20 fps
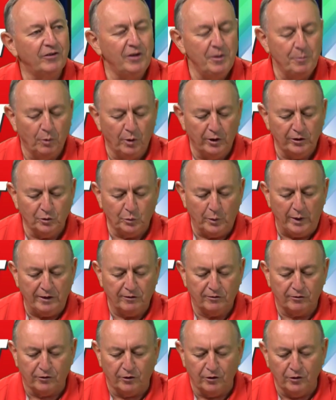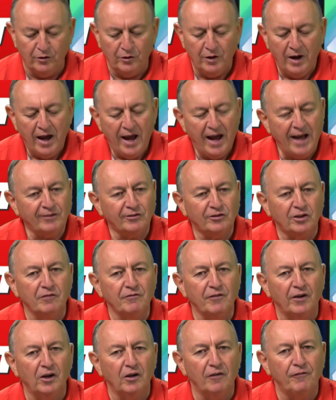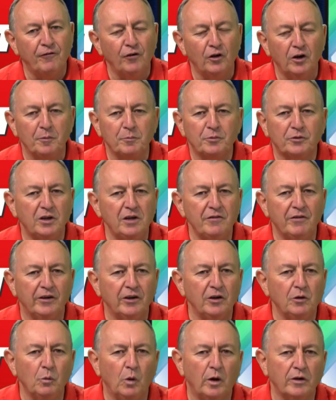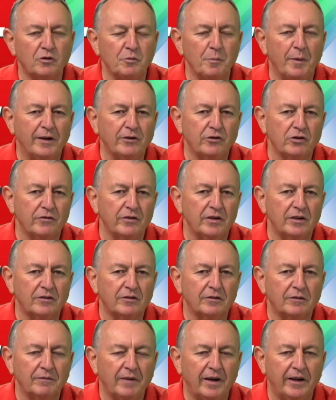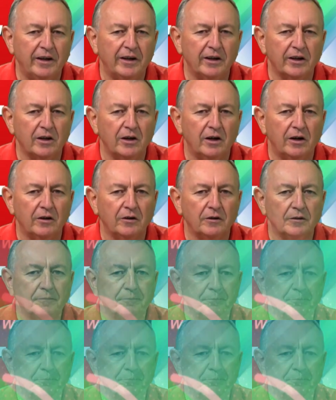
3 boys went through. Aston Villa, Fulham. Steve, I didn't watch much of it. How did it go?